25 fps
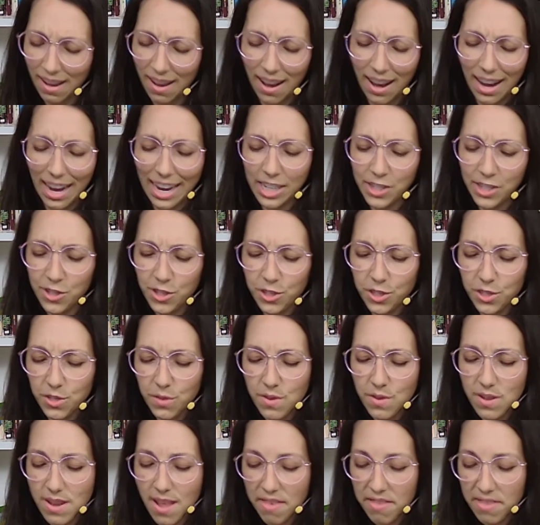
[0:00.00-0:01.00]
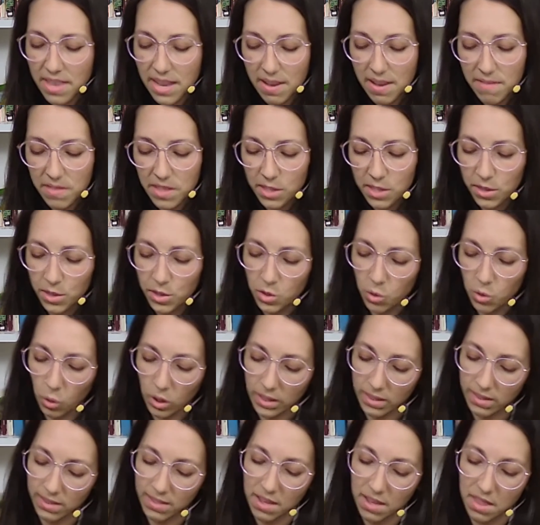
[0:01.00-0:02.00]
I shall do nothing of the
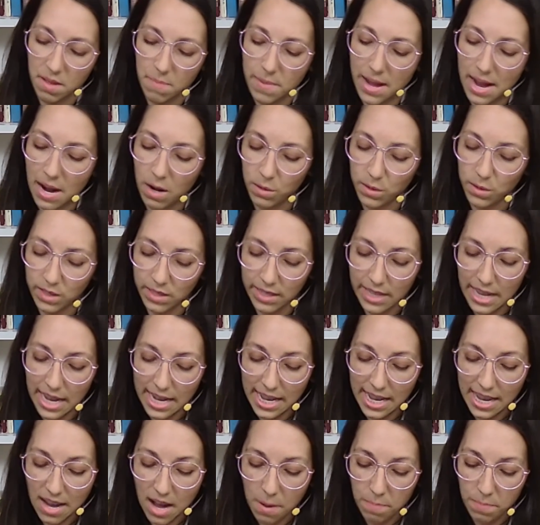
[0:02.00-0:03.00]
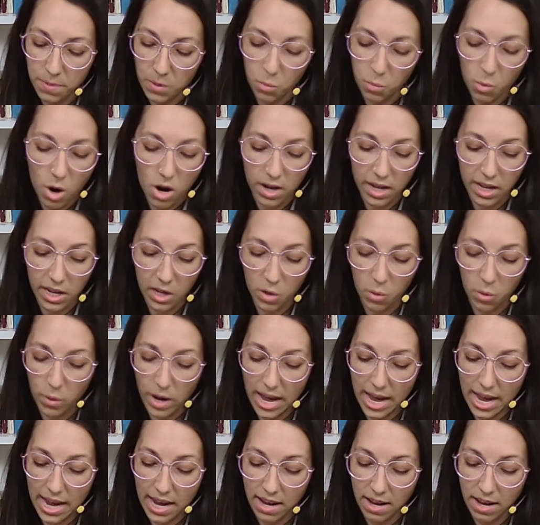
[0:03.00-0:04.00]
sort, said the mouse, getting up and walking
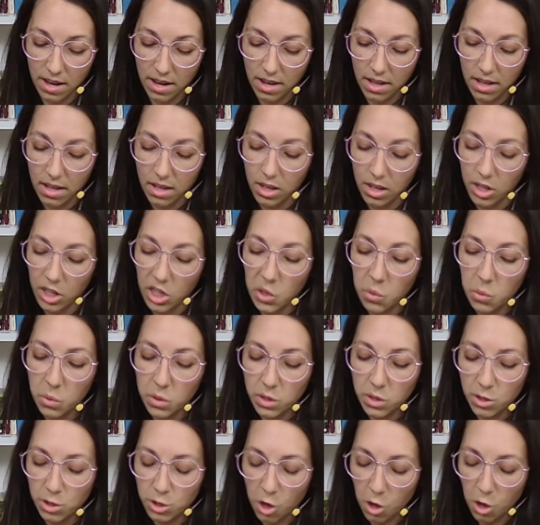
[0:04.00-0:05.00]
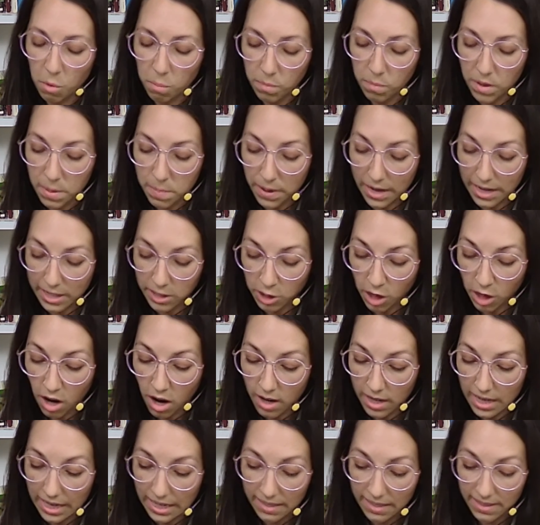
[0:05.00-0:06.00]
away. You insult me by
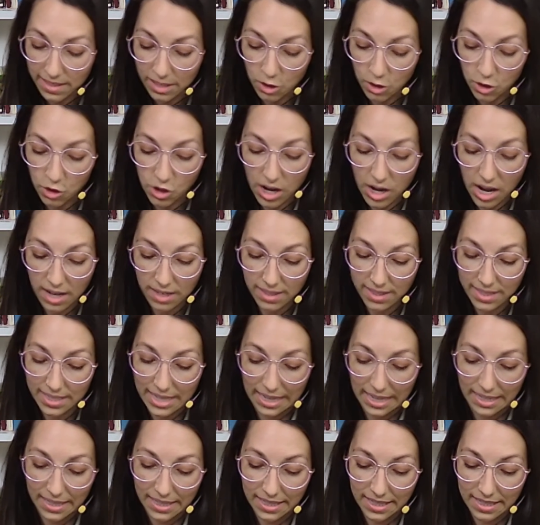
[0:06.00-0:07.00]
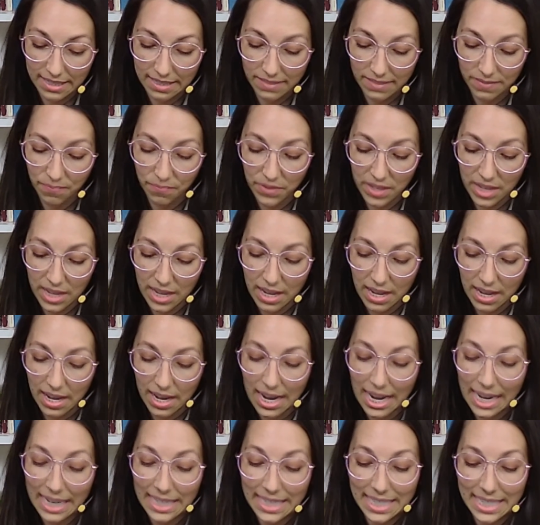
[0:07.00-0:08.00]
talking such nonsense.
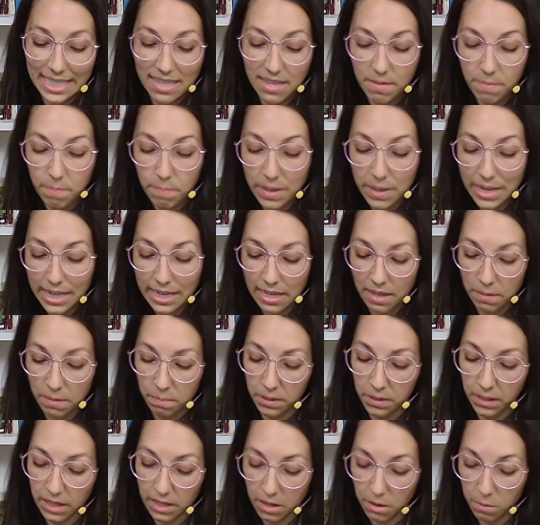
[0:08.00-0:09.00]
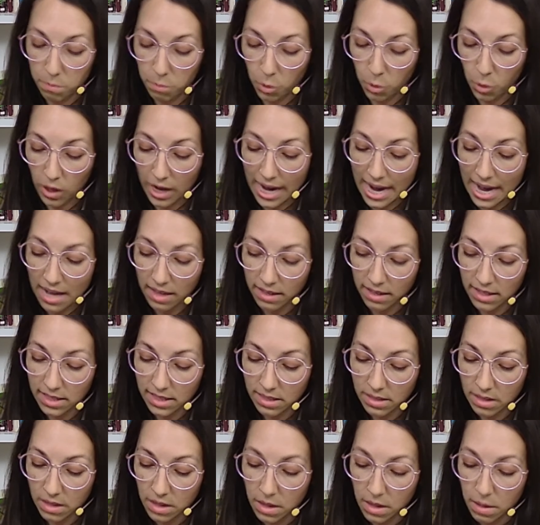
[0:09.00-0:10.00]
I didn't mean it, pleaded poor
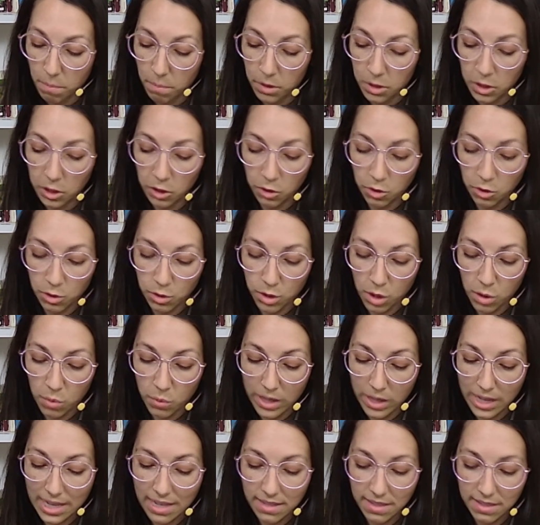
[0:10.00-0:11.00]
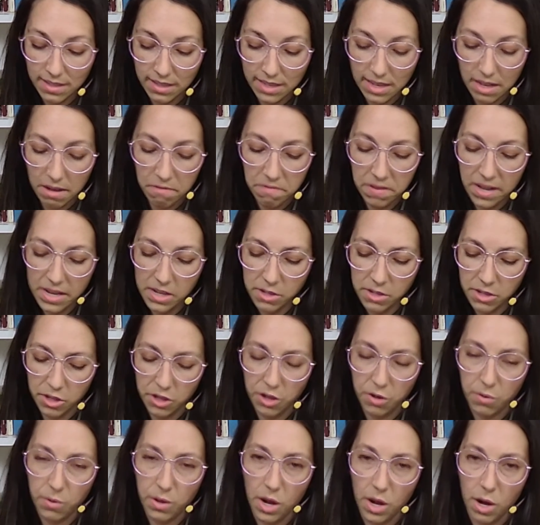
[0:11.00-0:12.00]
Alice, but you're so easily offended,
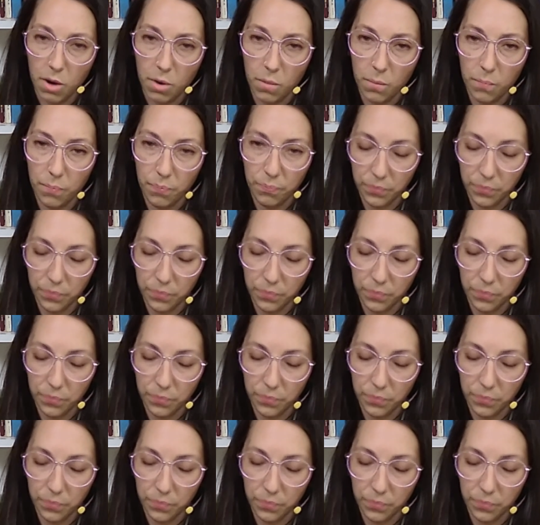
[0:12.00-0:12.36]
you know.